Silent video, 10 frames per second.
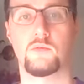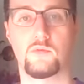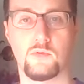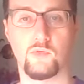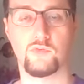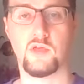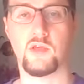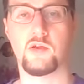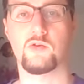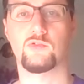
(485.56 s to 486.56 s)
Nose
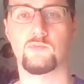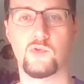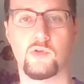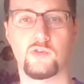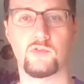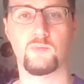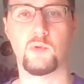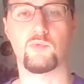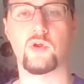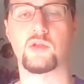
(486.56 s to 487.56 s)
hairs, mucous
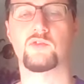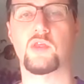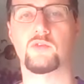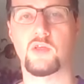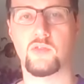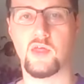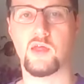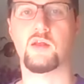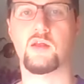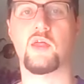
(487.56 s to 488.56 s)
membranes, things like that,